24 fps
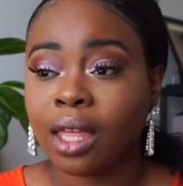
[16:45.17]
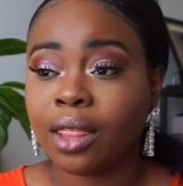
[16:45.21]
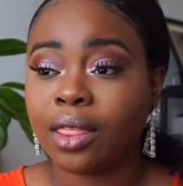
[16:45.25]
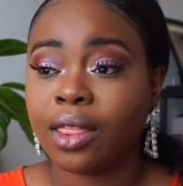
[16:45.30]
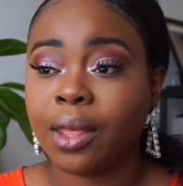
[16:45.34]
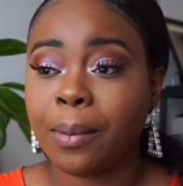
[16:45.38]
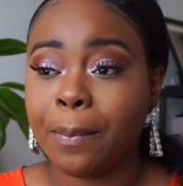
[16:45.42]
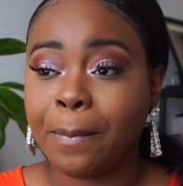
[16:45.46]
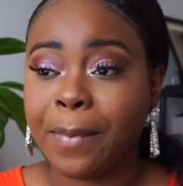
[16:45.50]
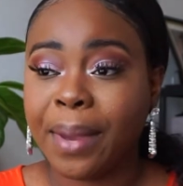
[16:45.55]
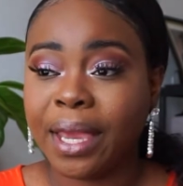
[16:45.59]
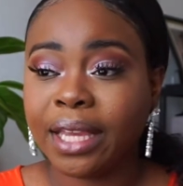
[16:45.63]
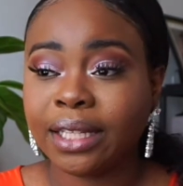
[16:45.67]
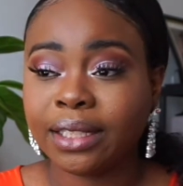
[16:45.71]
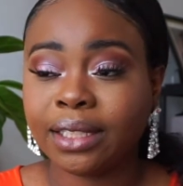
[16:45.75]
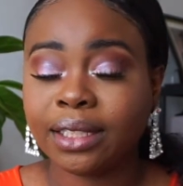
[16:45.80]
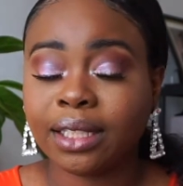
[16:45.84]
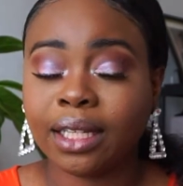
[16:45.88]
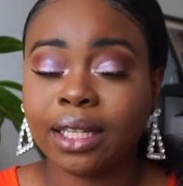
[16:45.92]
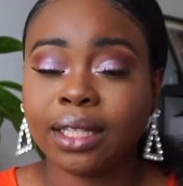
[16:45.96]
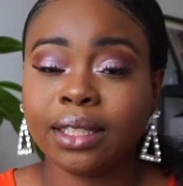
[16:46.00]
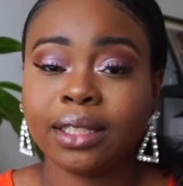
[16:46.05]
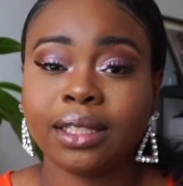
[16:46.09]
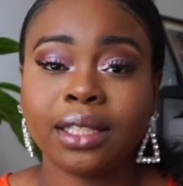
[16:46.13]
the
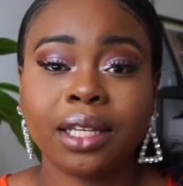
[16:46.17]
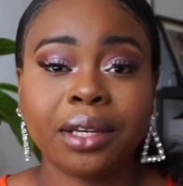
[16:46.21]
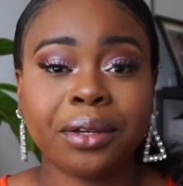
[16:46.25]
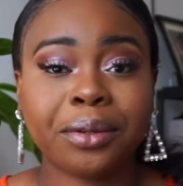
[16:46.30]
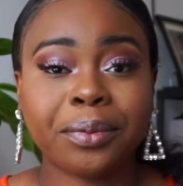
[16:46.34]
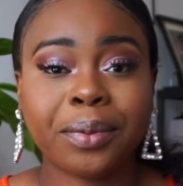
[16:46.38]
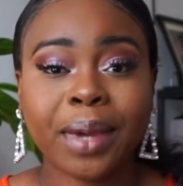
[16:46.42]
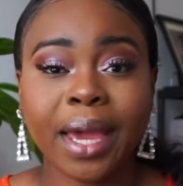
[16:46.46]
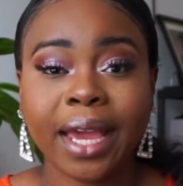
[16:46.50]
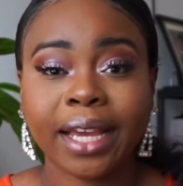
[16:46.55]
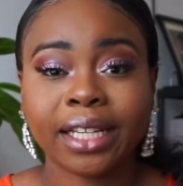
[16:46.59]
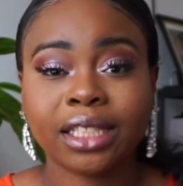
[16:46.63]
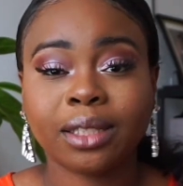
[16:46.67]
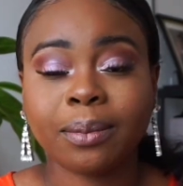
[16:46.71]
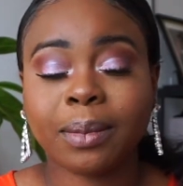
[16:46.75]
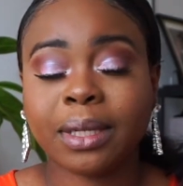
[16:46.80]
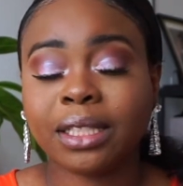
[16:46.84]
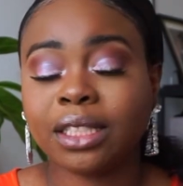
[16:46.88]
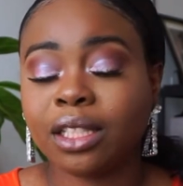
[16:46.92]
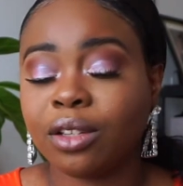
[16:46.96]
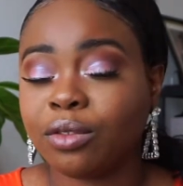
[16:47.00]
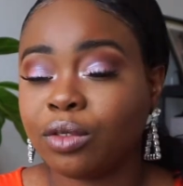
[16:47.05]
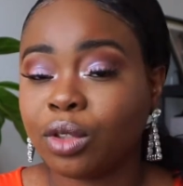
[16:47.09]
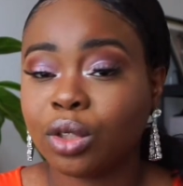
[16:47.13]
basics of asking
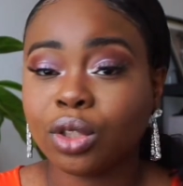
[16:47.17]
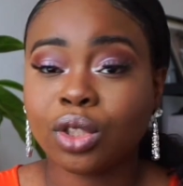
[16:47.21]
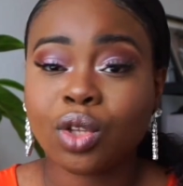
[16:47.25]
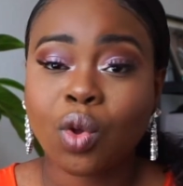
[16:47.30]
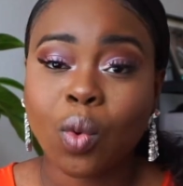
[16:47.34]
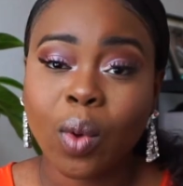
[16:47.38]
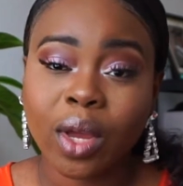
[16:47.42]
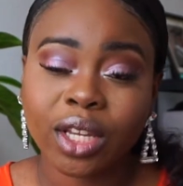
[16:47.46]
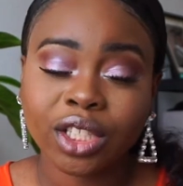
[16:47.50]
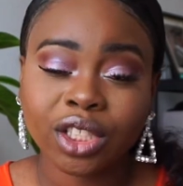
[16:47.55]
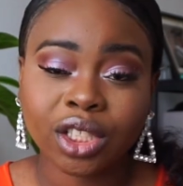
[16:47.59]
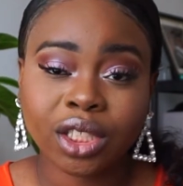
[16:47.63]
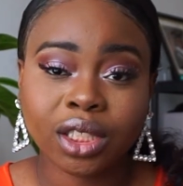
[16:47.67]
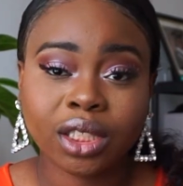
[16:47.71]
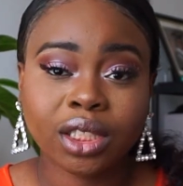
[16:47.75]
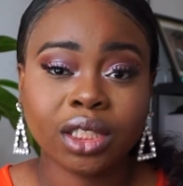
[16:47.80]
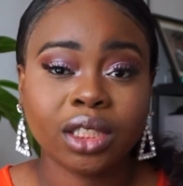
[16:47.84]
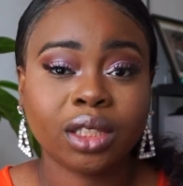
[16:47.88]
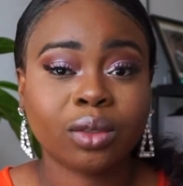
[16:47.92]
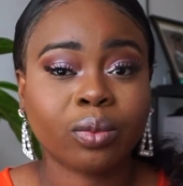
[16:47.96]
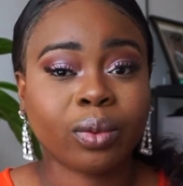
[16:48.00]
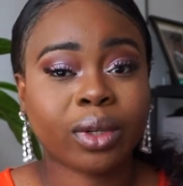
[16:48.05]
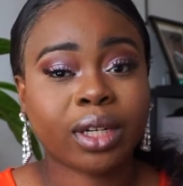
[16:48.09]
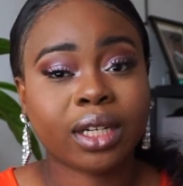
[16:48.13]
myself those
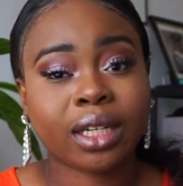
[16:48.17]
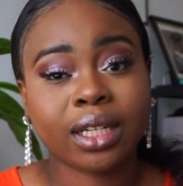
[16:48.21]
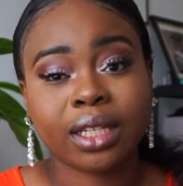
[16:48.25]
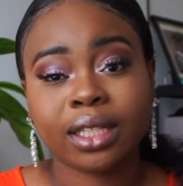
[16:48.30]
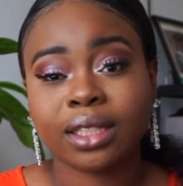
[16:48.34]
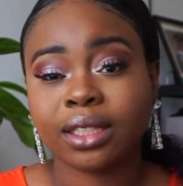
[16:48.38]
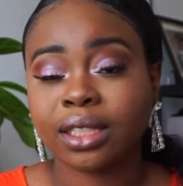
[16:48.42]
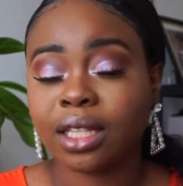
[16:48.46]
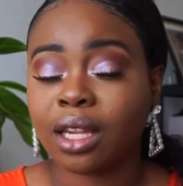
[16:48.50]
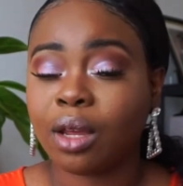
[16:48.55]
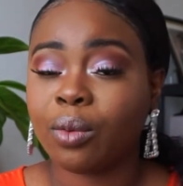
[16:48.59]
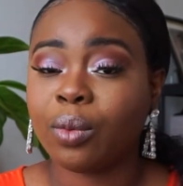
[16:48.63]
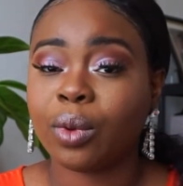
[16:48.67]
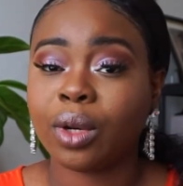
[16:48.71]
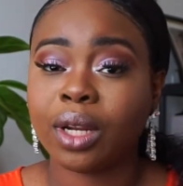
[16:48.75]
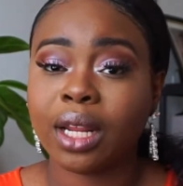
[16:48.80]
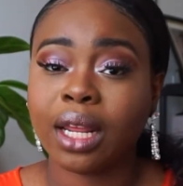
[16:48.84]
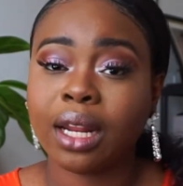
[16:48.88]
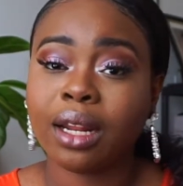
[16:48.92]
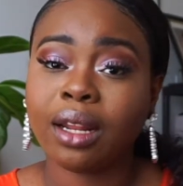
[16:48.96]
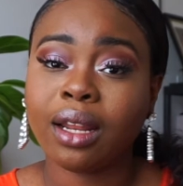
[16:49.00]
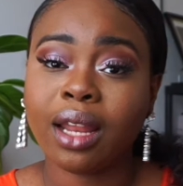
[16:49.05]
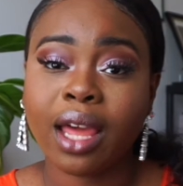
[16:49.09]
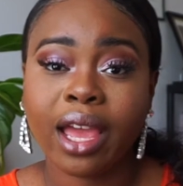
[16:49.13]
questions, what it is that I want
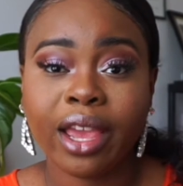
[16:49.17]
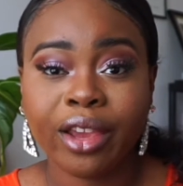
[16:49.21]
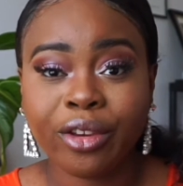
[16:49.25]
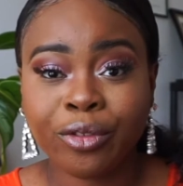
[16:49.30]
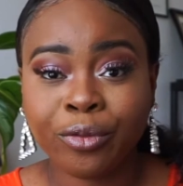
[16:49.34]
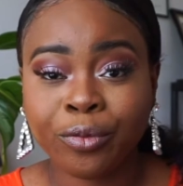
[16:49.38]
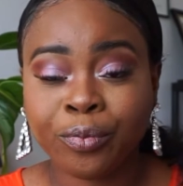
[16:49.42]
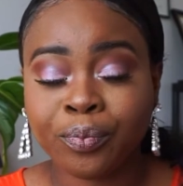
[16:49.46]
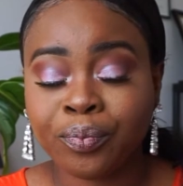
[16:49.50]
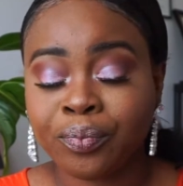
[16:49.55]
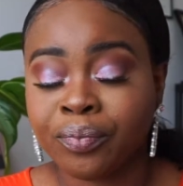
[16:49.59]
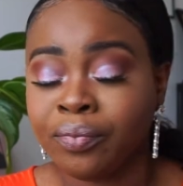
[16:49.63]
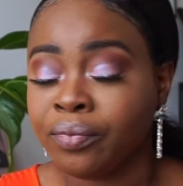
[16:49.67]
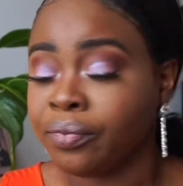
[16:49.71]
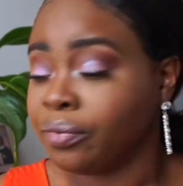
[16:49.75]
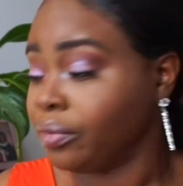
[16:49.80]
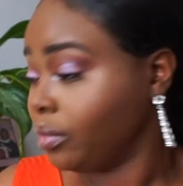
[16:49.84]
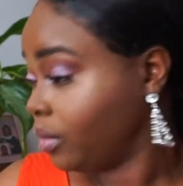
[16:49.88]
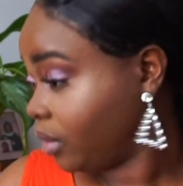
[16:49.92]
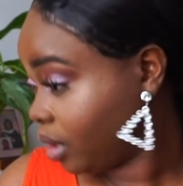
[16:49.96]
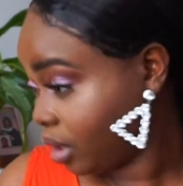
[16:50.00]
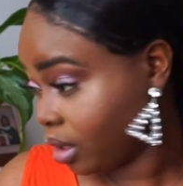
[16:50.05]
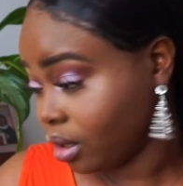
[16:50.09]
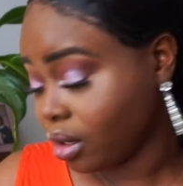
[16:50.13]
out of life,
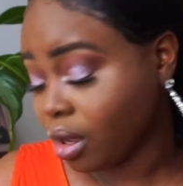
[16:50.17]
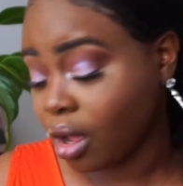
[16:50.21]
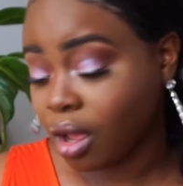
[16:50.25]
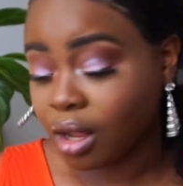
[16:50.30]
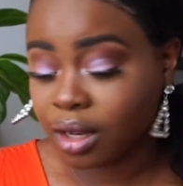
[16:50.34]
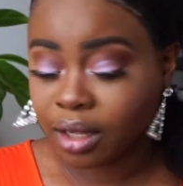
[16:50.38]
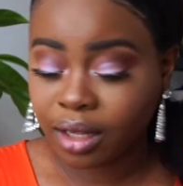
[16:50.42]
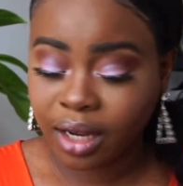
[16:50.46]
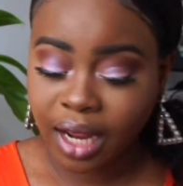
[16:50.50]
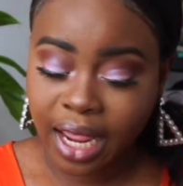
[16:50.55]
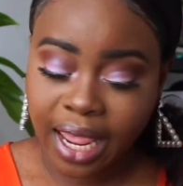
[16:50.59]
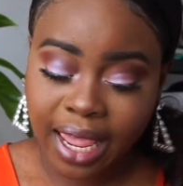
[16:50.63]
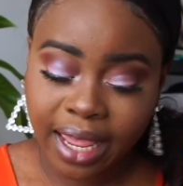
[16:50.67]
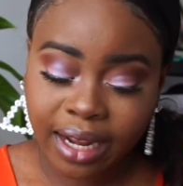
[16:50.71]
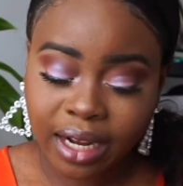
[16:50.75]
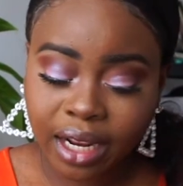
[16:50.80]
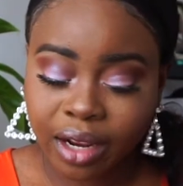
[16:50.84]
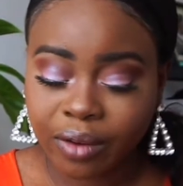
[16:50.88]
and all of that.